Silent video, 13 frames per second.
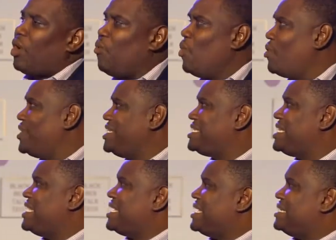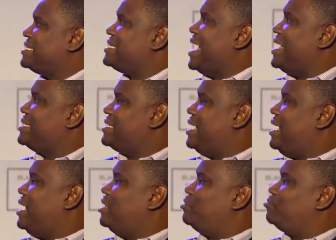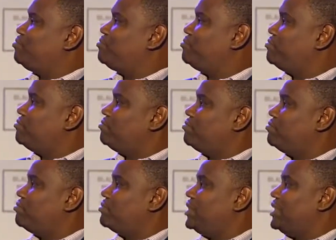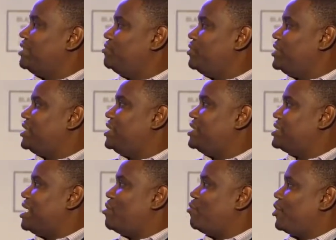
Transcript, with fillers: what we see is that, um, you know, once again, it's not